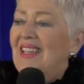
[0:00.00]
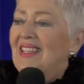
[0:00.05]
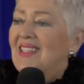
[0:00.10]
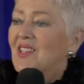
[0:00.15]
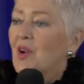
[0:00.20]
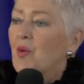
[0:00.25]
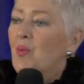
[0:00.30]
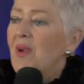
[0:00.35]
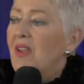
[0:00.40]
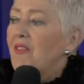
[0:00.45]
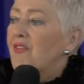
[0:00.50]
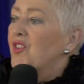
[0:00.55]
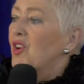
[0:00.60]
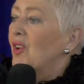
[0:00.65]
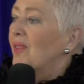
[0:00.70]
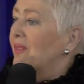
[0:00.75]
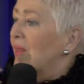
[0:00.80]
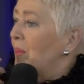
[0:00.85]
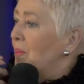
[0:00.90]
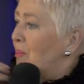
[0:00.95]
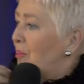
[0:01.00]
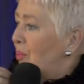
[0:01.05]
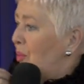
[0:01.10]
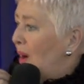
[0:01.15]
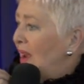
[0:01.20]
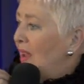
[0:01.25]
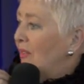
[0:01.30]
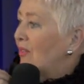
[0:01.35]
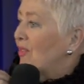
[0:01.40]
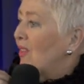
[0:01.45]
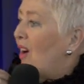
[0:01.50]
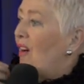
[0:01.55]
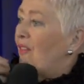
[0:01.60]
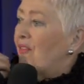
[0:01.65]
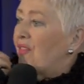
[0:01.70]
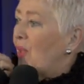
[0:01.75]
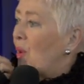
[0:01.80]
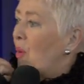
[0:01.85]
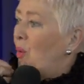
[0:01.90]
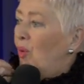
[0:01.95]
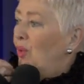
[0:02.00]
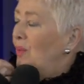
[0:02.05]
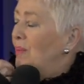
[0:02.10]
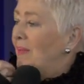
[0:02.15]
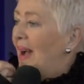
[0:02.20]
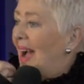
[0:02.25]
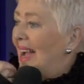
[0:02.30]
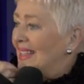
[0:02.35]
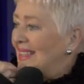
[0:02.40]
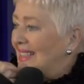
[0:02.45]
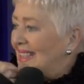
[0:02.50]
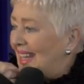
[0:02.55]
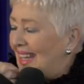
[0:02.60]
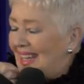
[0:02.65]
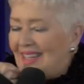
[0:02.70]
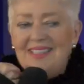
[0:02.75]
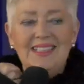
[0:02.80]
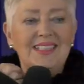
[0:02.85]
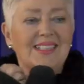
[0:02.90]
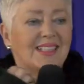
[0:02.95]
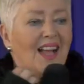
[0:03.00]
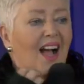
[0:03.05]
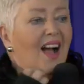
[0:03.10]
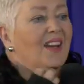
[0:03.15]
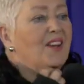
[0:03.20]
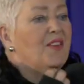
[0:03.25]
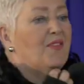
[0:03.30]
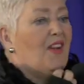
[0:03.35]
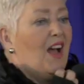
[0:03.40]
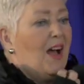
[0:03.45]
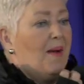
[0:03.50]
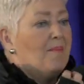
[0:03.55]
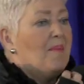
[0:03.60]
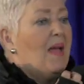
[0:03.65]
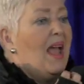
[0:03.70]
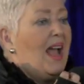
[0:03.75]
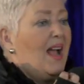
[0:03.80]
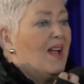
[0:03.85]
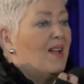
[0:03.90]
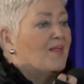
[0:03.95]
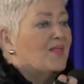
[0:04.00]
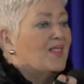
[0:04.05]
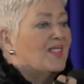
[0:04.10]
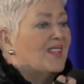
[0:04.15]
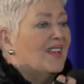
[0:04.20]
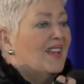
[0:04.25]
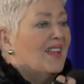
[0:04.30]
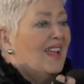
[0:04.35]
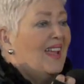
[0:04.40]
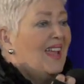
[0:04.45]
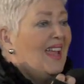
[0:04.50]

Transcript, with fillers: So we've got the breath of the Almighty inside of our mouths,